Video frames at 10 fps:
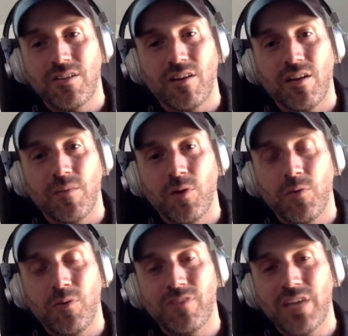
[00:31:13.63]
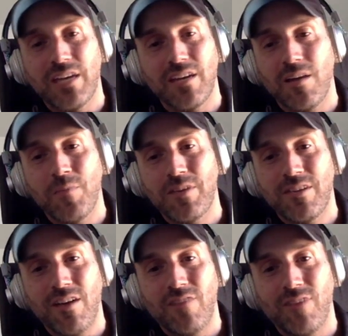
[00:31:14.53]
startups where we've taken
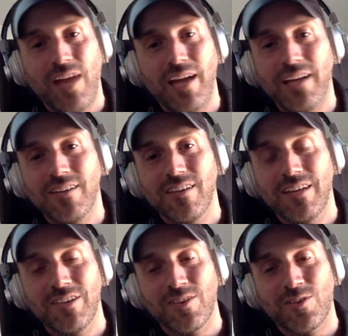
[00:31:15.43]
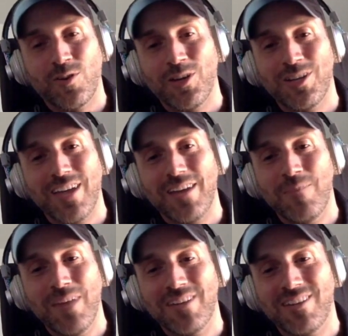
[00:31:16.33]
companies offline and, and destroyed
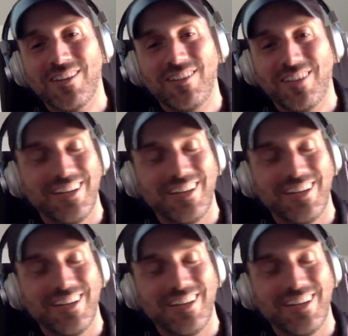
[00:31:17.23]
databases.